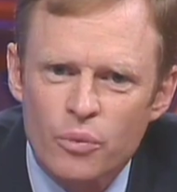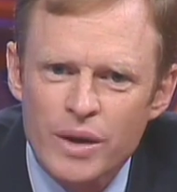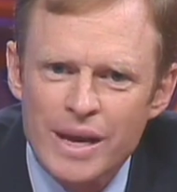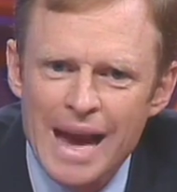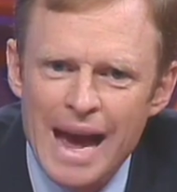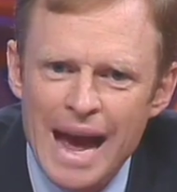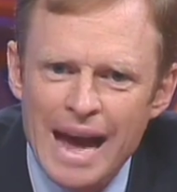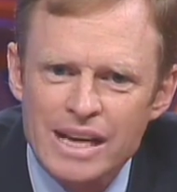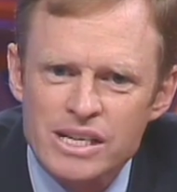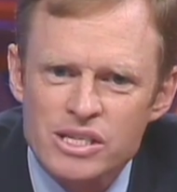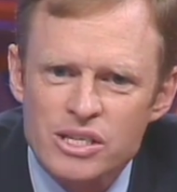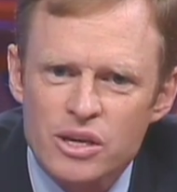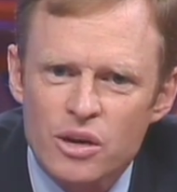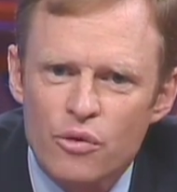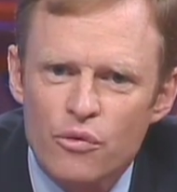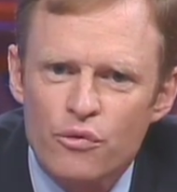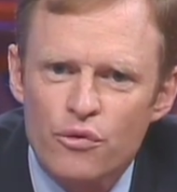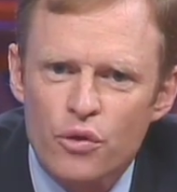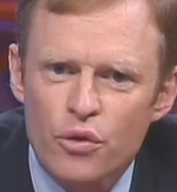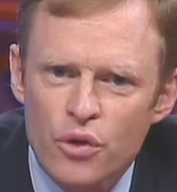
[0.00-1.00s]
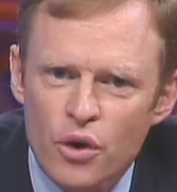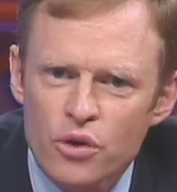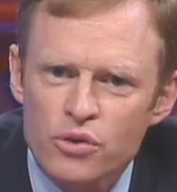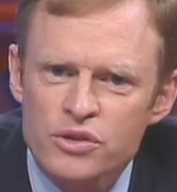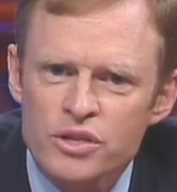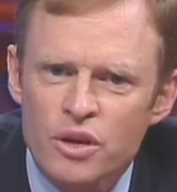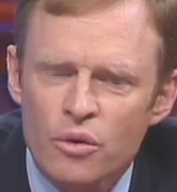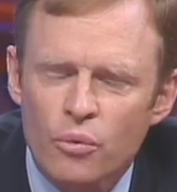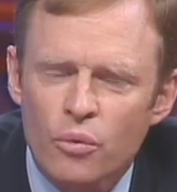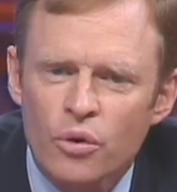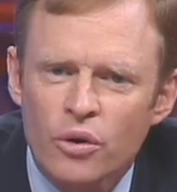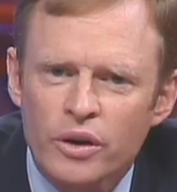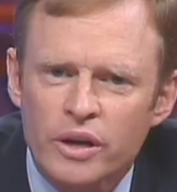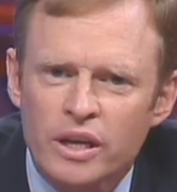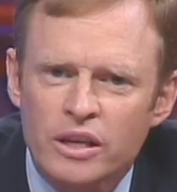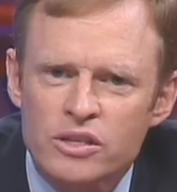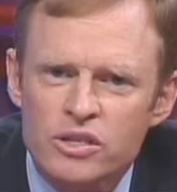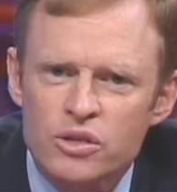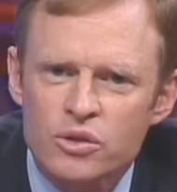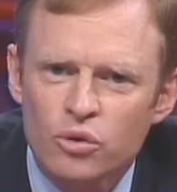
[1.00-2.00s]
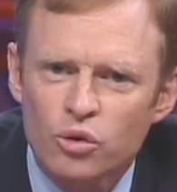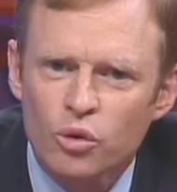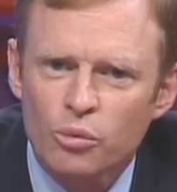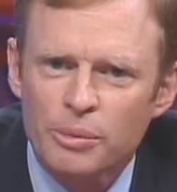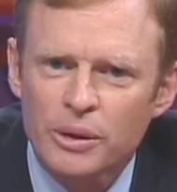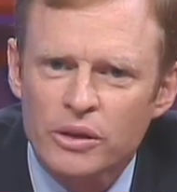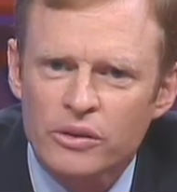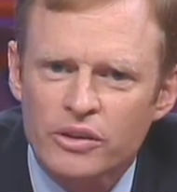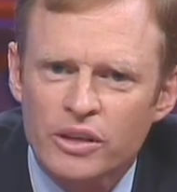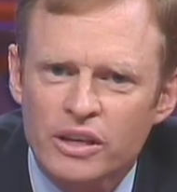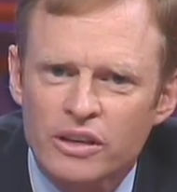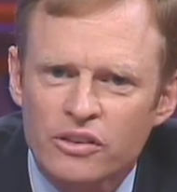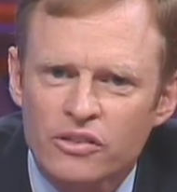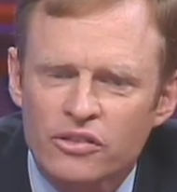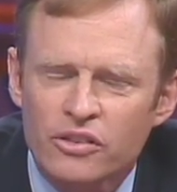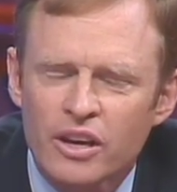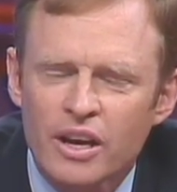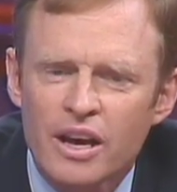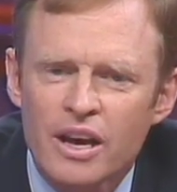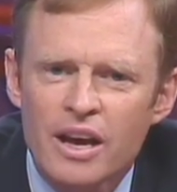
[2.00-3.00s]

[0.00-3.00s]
we ask, for those that work in school buildings